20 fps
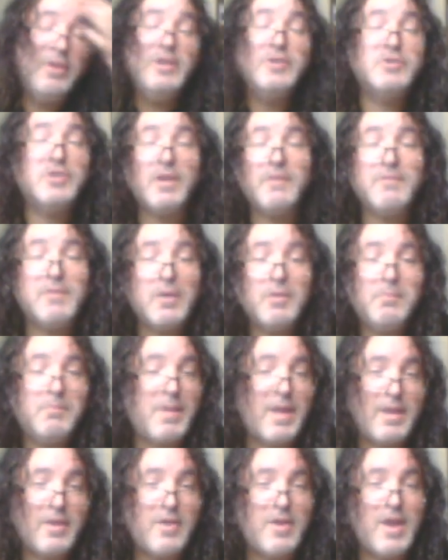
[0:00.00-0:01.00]
so he should have
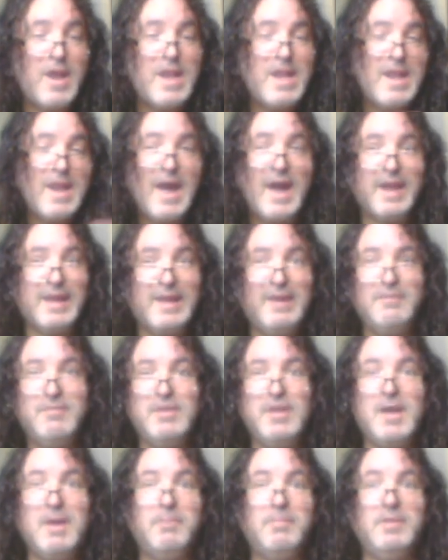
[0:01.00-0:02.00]
known better and not
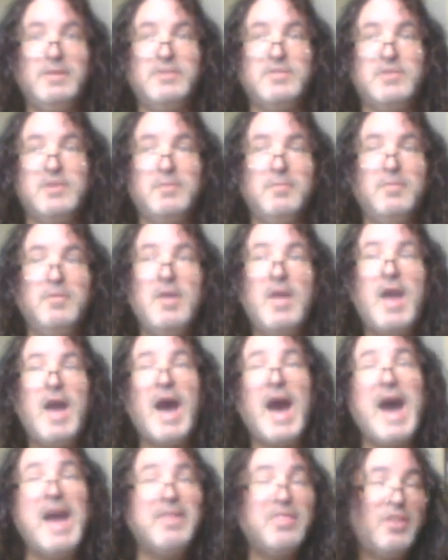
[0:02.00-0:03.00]
given up. He should have.
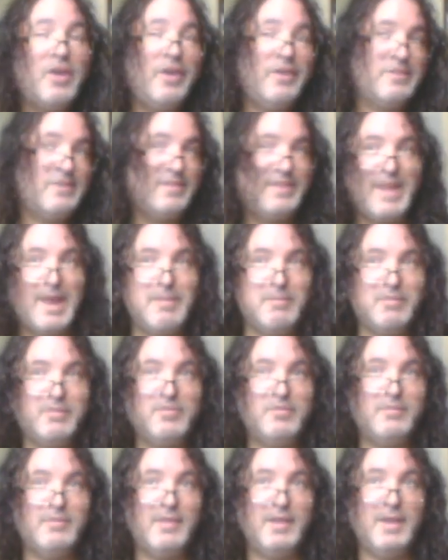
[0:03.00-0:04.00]
I thought
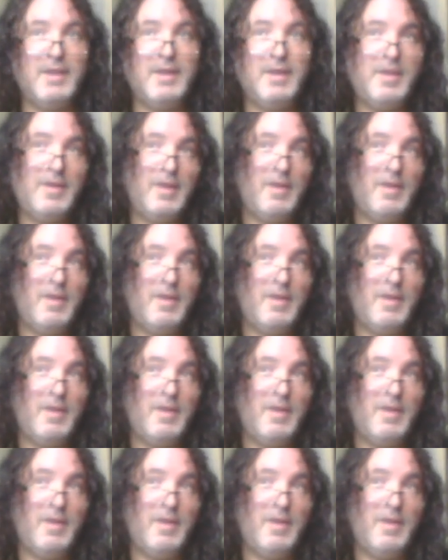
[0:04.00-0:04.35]
Stamets was going